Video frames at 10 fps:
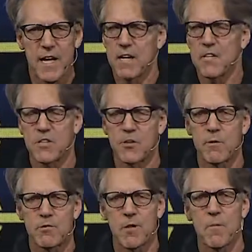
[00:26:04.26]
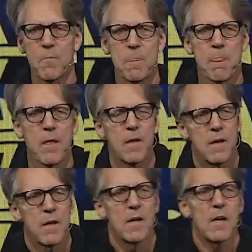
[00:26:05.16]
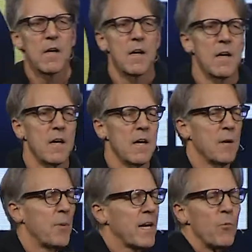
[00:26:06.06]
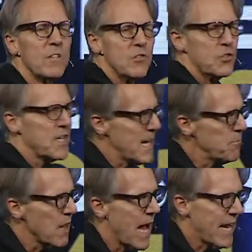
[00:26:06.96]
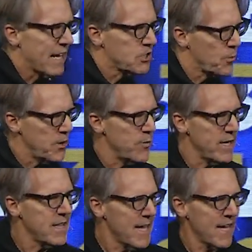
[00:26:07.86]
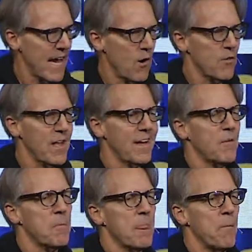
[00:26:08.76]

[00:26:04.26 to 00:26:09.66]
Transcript: get it to Jerusalem. But it would seem like, as we read the account, that